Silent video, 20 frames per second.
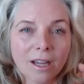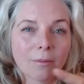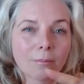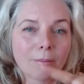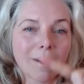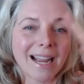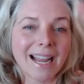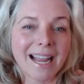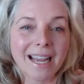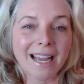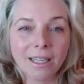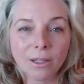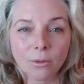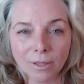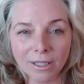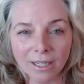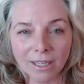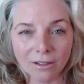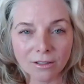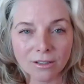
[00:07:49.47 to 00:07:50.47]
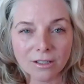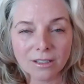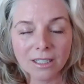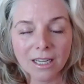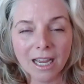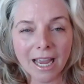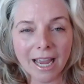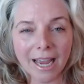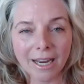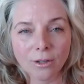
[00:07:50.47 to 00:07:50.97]
by anyone else
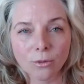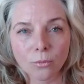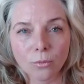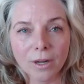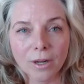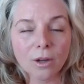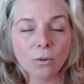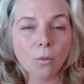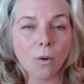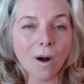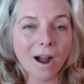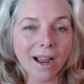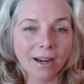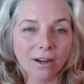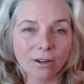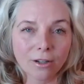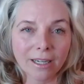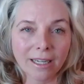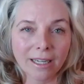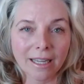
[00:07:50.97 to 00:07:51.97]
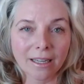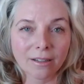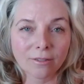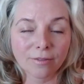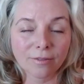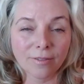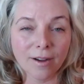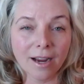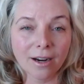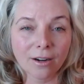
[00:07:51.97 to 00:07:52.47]
and rewiring and
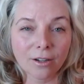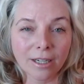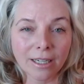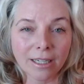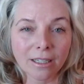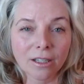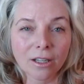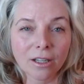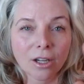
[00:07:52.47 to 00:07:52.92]
firing